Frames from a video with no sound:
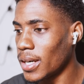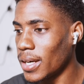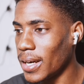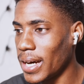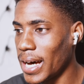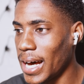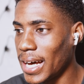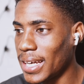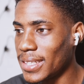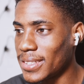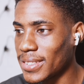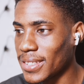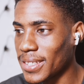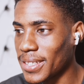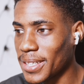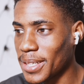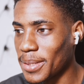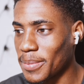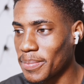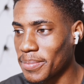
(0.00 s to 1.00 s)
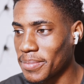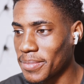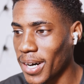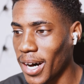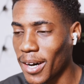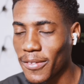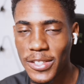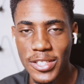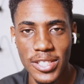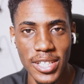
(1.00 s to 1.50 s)
as um,
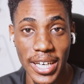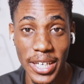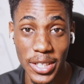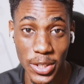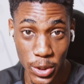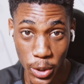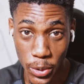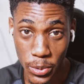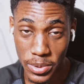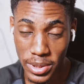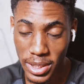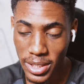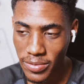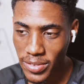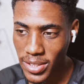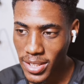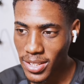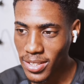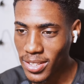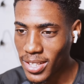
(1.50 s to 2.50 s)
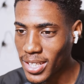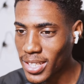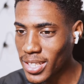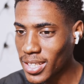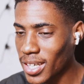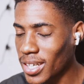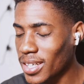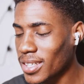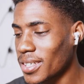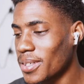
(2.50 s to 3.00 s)
obviously I don't live in the United
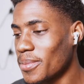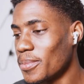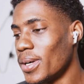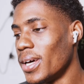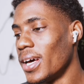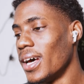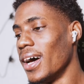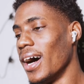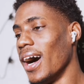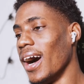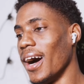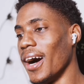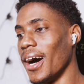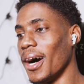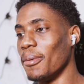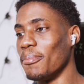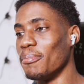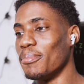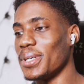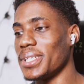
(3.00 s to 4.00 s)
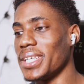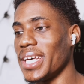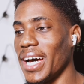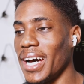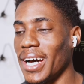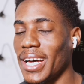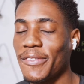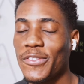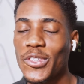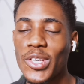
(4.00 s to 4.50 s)
Kingdom. Um, but
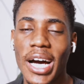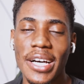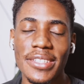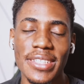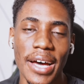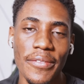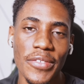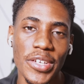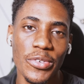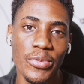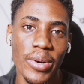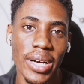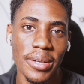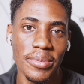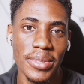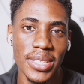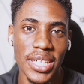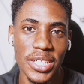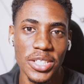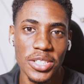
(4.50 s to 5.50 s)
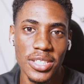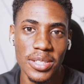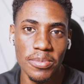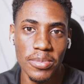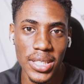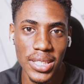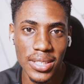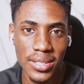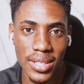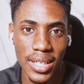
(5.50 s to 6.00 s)
yeah, if you guys have any recommendations,
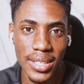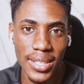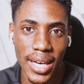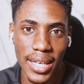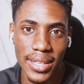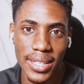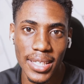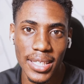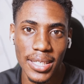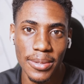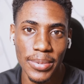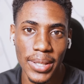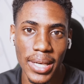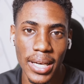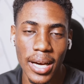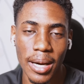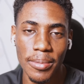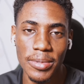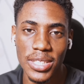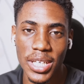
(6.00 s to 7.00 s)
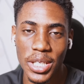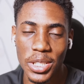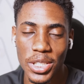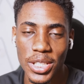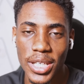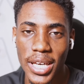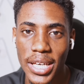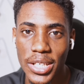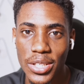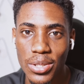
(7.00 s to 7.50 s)
please click that link in the pinned comment
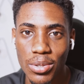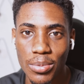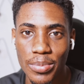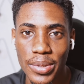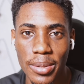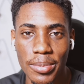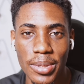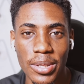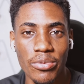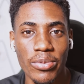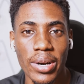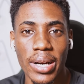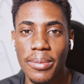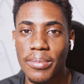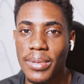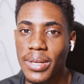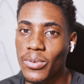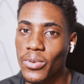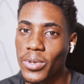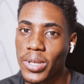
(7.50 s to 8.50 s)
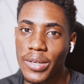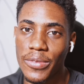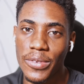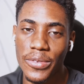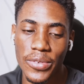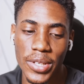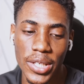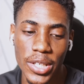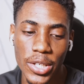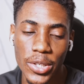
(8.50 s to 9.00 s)
section and you'll be able to recommend whatever
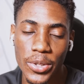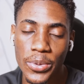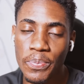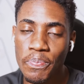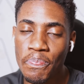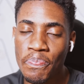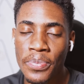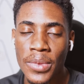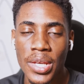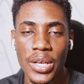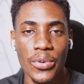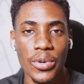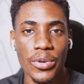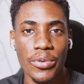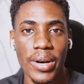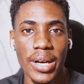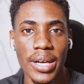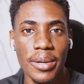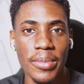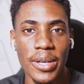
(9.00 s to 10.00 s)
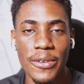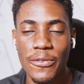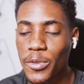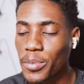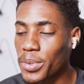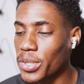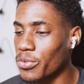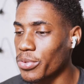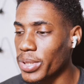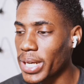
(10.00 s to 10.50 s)
video you want to recommend for
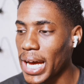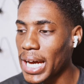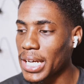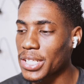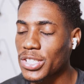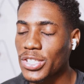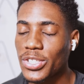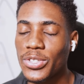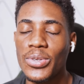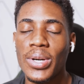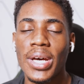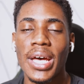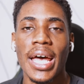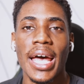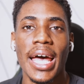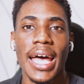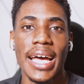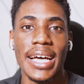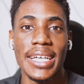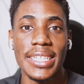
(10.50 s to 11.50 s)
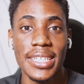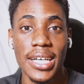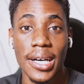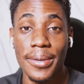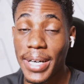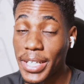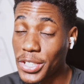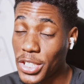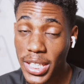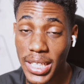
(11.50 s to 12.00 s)
me to react to. And uh,
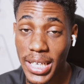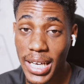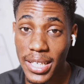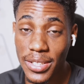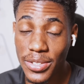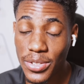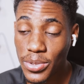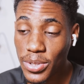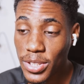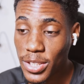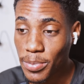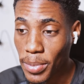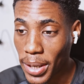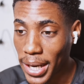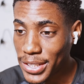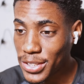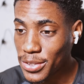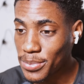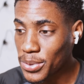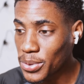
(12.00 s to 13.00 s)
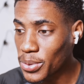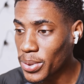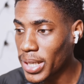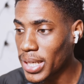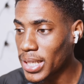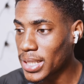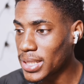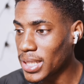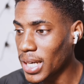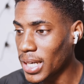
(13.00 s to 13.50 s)
I'll check it out as soon as possible.
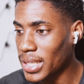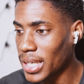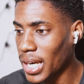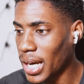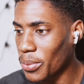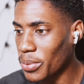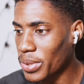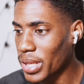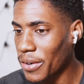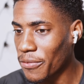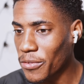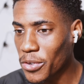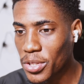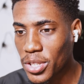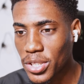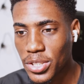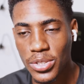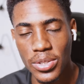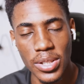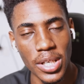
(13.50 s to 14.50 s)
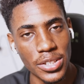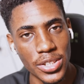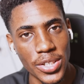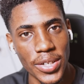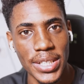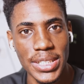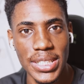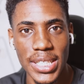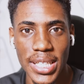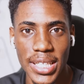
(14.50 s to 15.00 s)
And uh, yeah, without further ado, let's
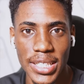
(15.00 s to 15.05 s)
get into